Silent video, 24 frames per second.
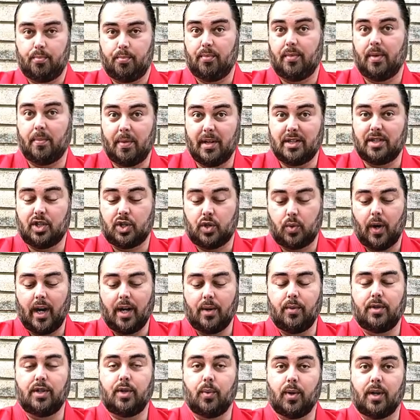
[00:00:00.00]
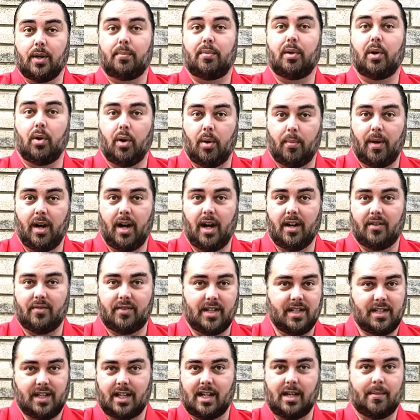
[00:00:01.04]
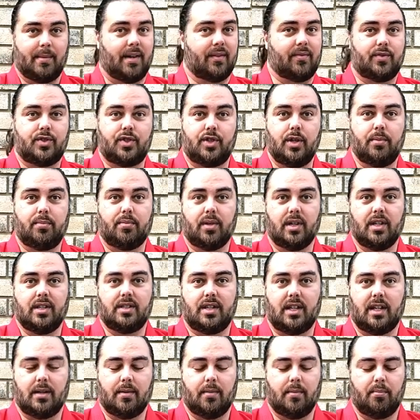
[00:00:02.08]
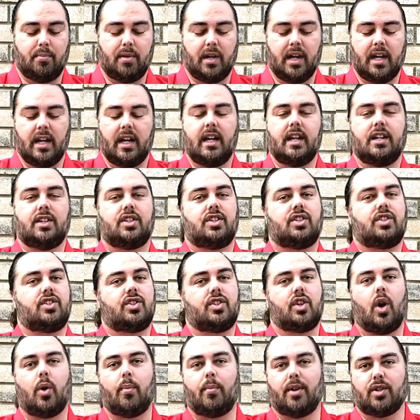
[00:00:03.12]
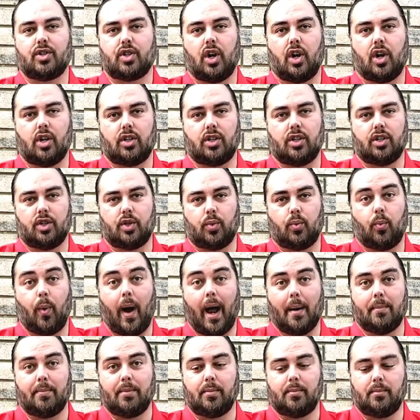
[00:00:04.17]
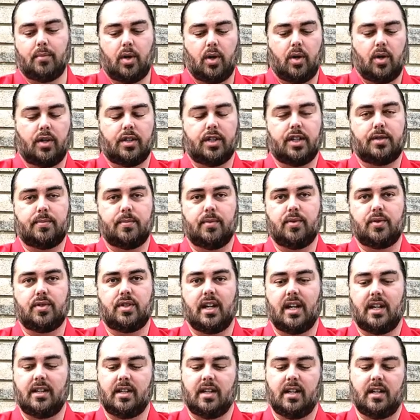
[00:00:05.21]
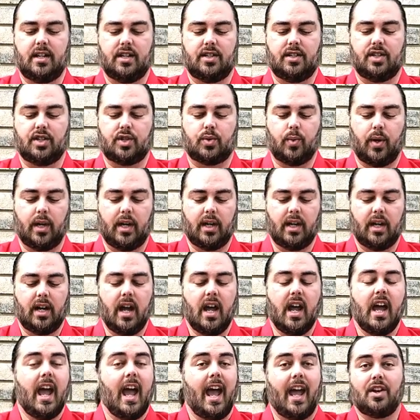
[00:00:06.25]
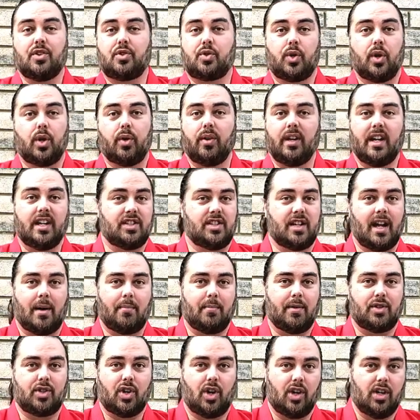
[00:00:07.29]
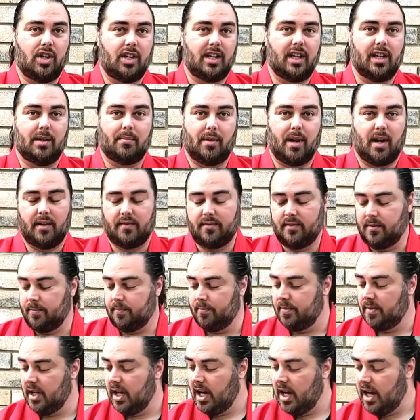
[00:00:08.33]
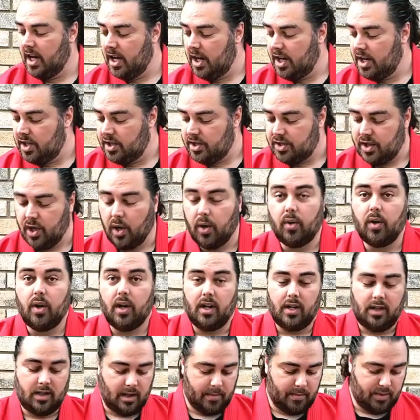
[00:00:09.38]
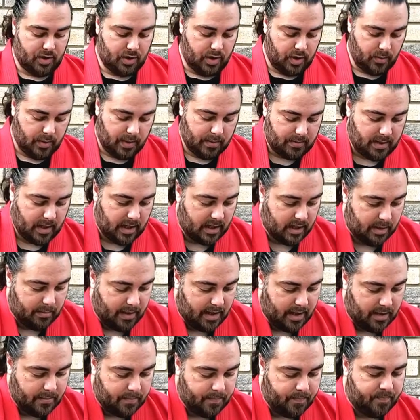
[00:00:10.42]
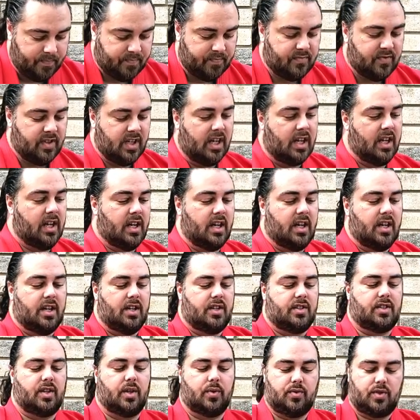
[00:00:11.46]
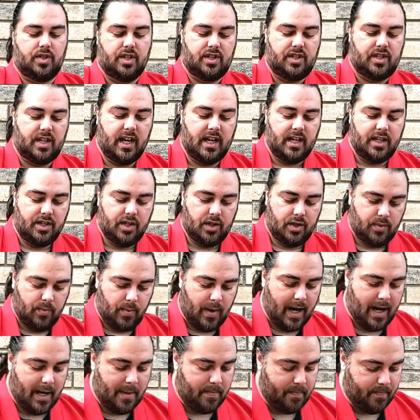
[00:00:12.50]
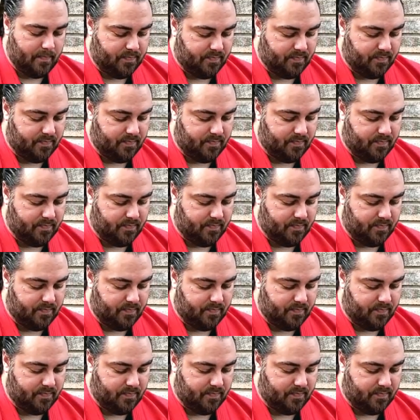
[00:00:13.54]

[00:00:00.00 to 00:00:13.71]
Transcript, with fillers: it makes it great when you want to pull them off because they come off super easy. But it's so much harder to wrap them on the smooth side than it is the square. And truly, it's not much harder to get them off. So let me show you what I'm talking about. So just take your wrap,